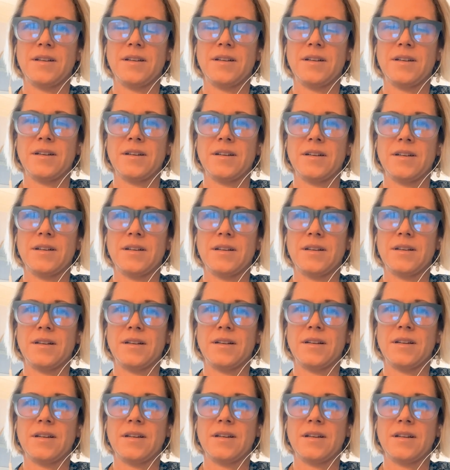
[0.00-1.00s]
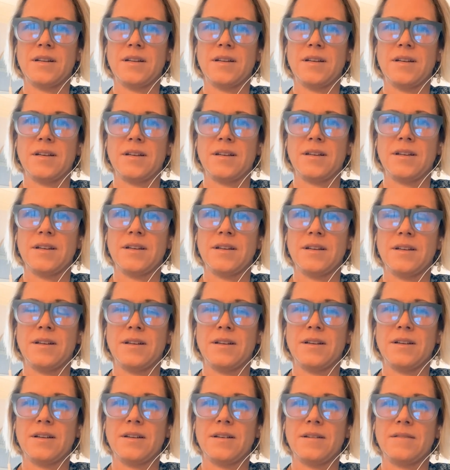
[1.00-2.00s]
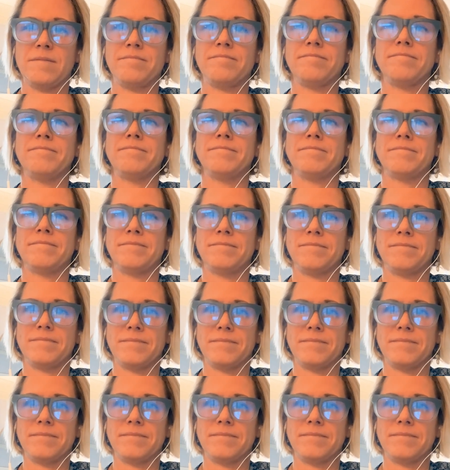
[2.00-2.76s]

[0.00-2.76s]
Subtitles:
[no speech]